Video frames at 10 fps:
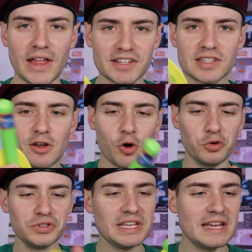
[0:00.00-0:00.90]
That's the
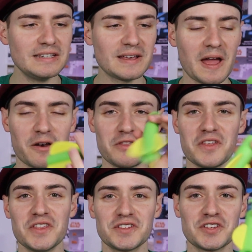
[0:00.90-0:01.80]
only indicator
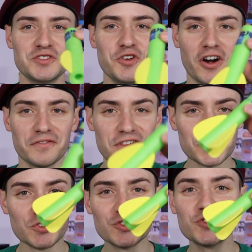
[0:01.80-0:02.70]
that this is Nerf. This
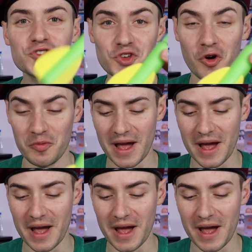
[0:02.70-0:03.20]
is so